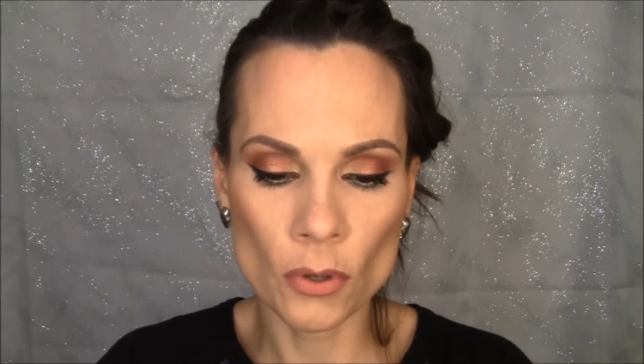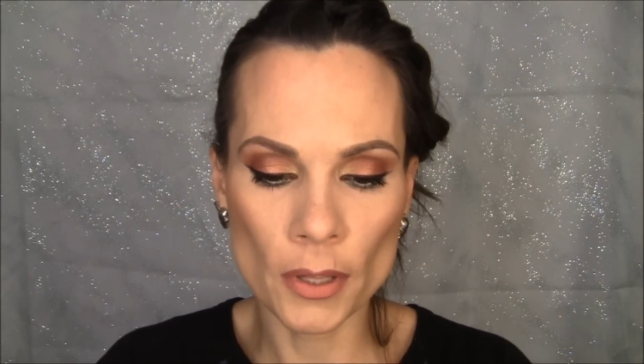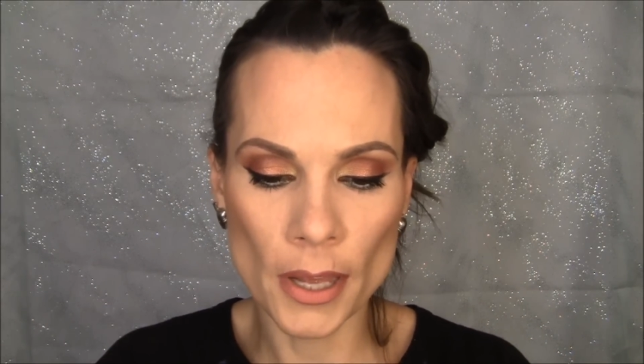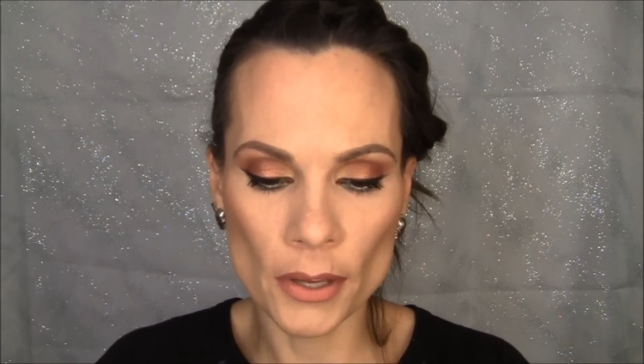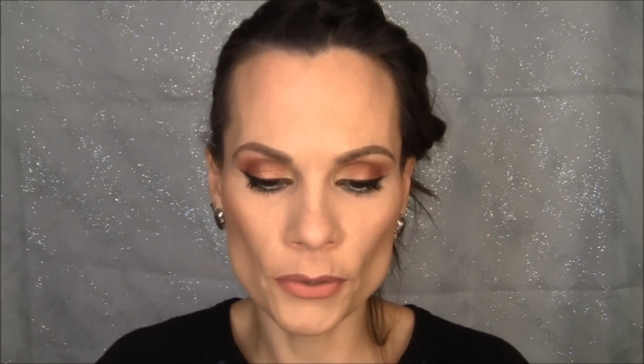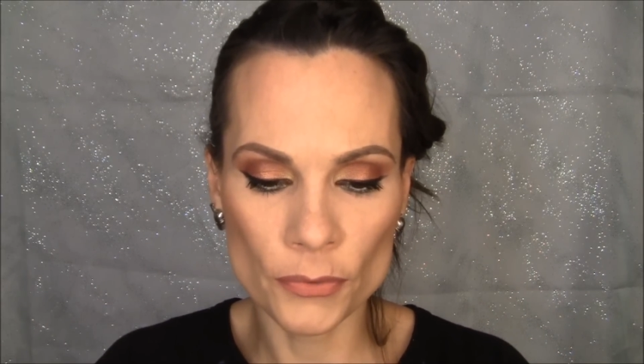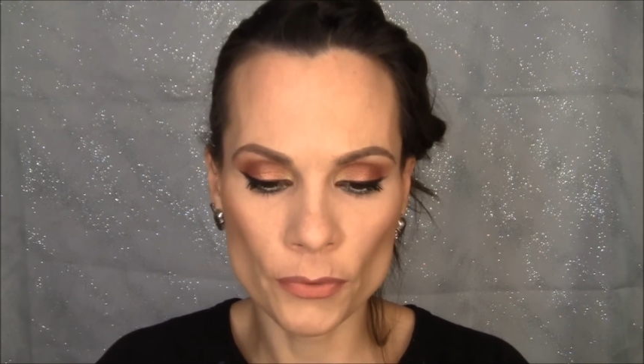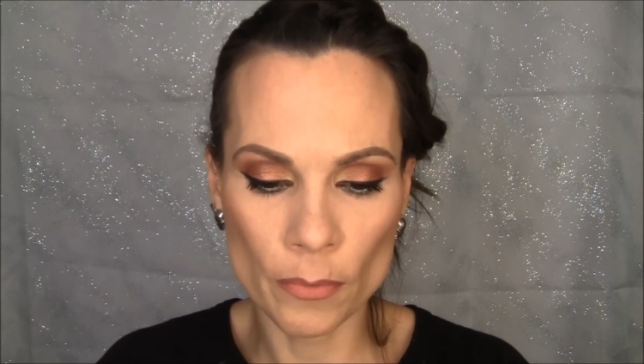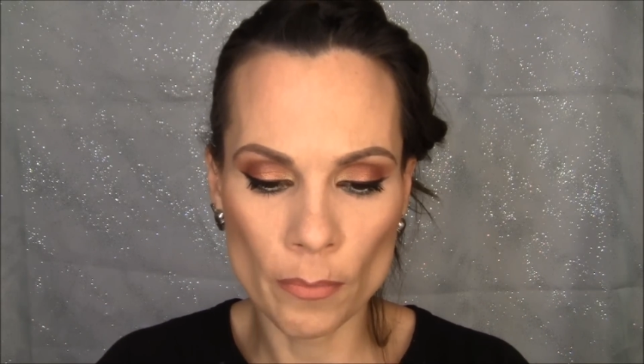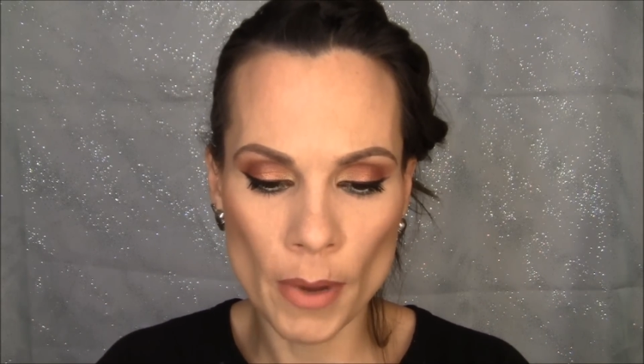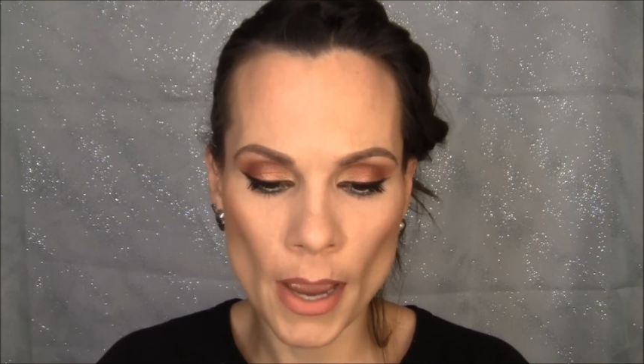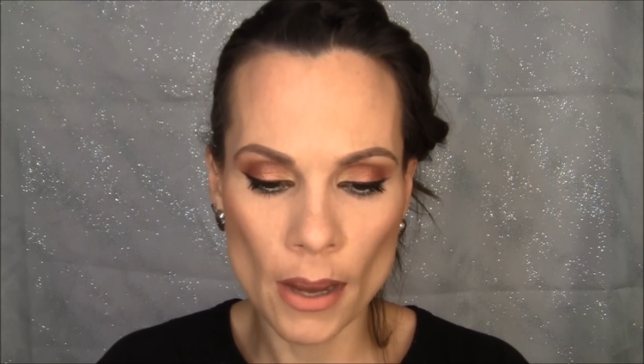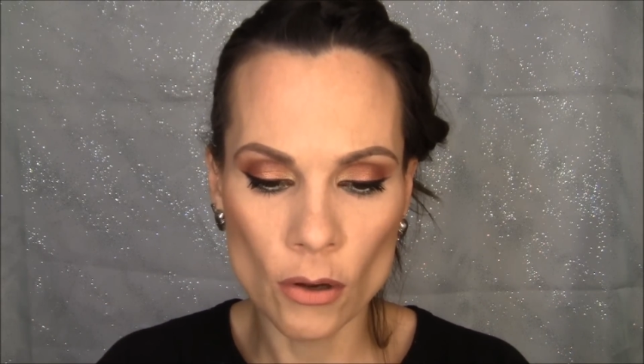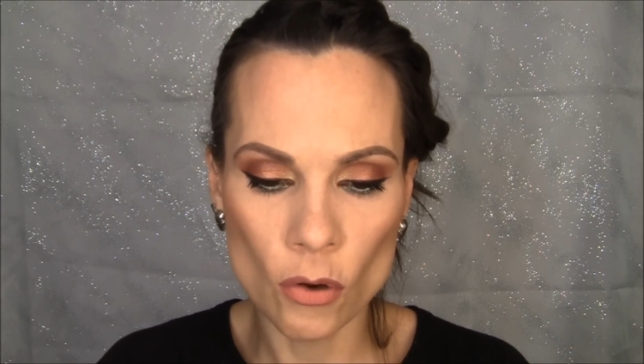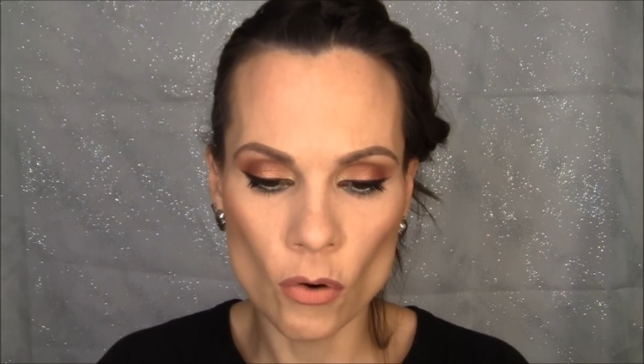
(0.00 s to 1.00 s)
Glass from
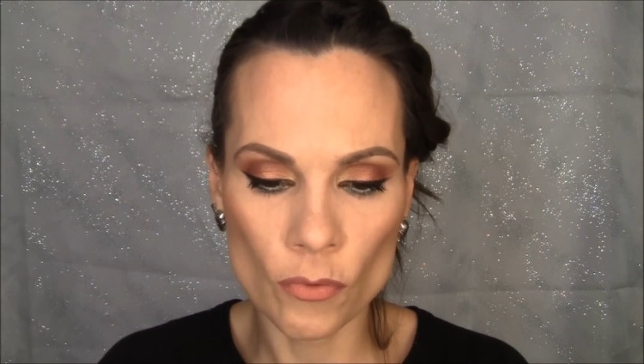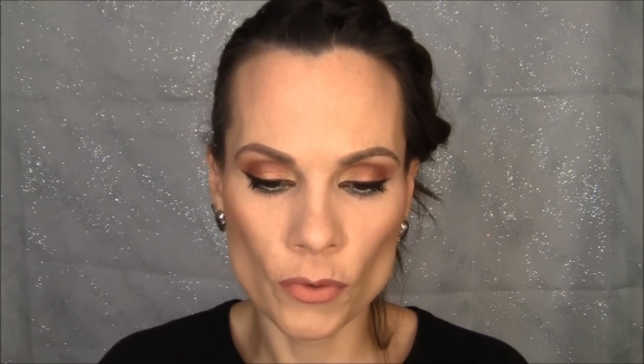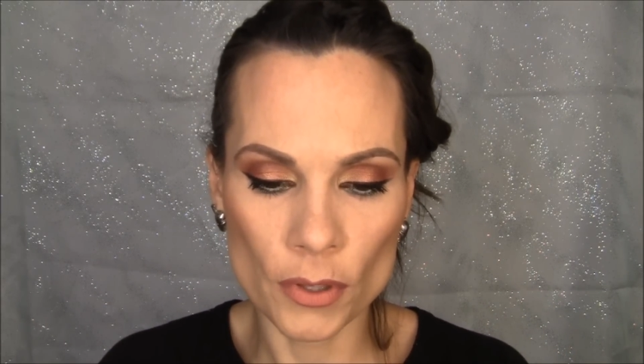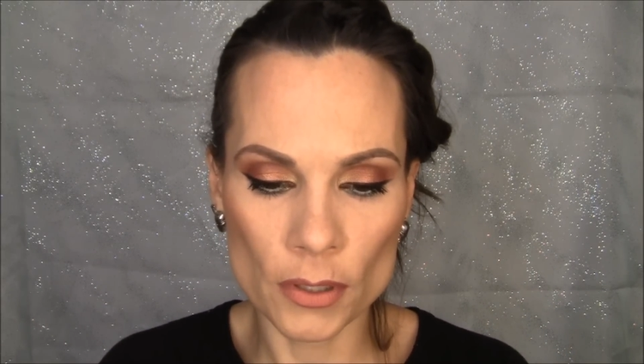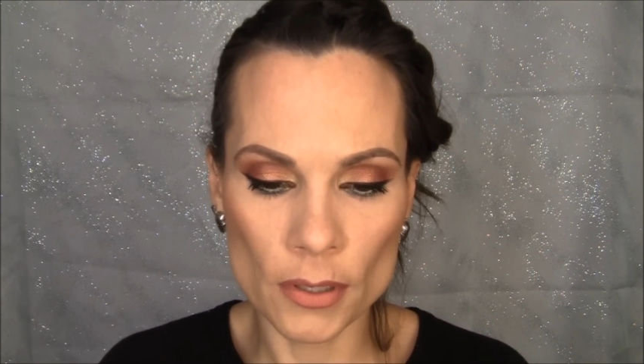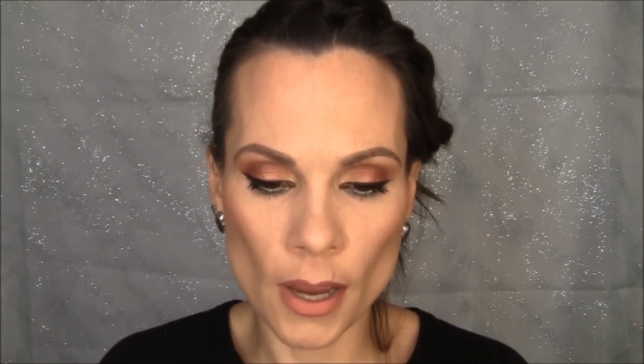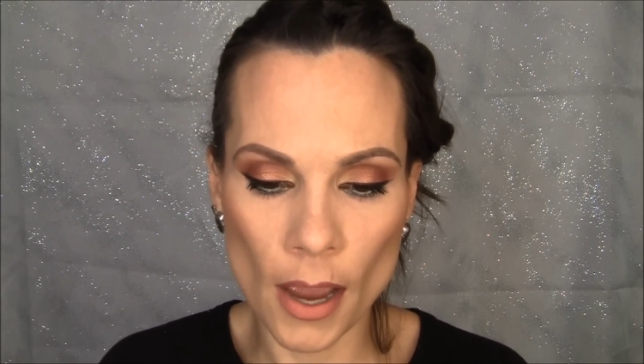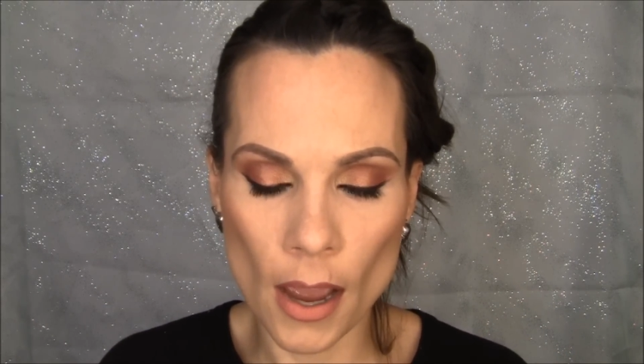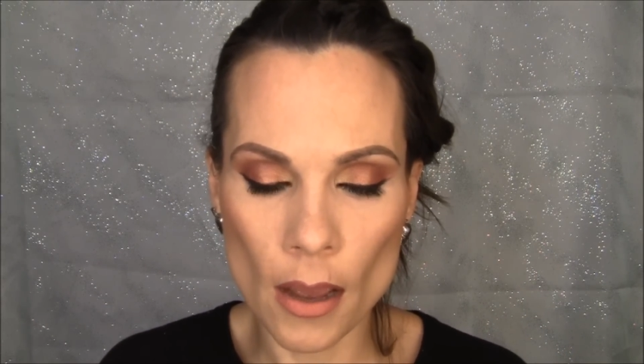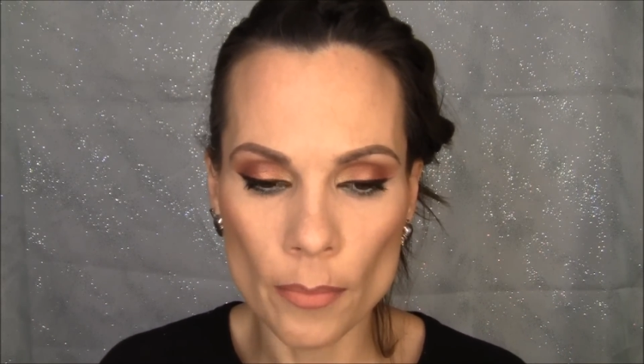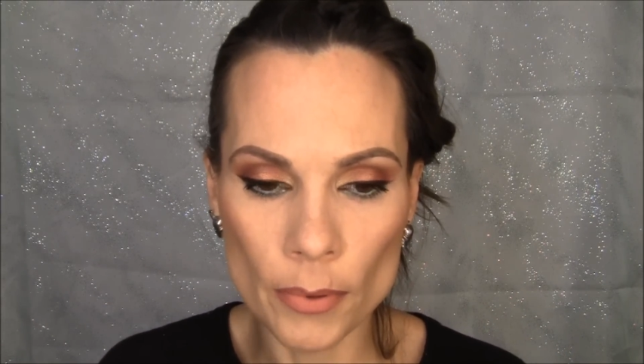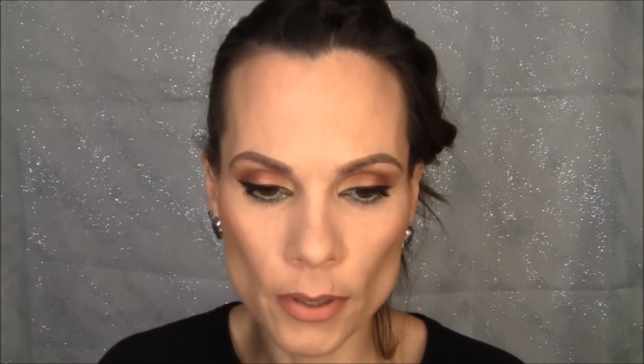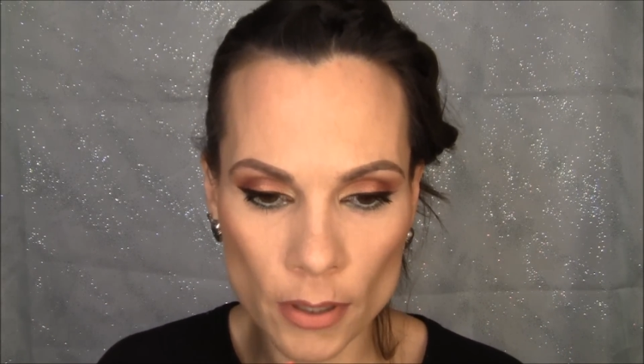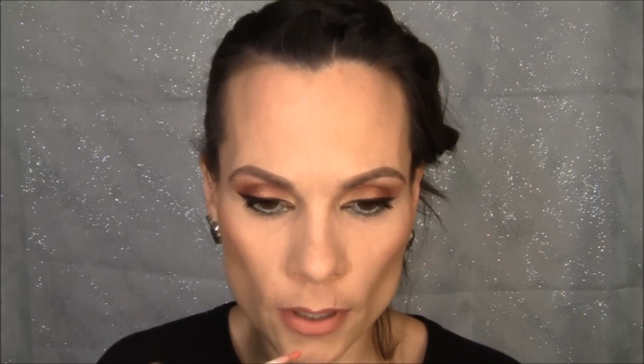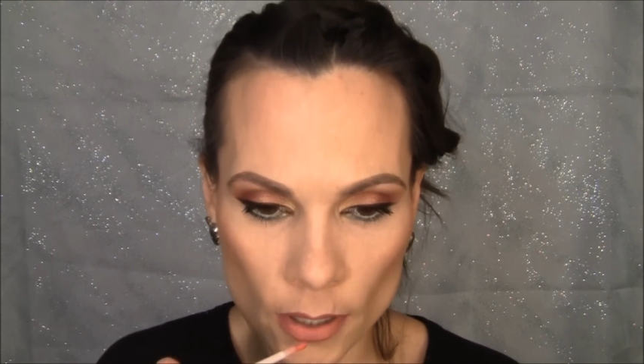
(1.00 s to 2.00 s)
MAC over the top.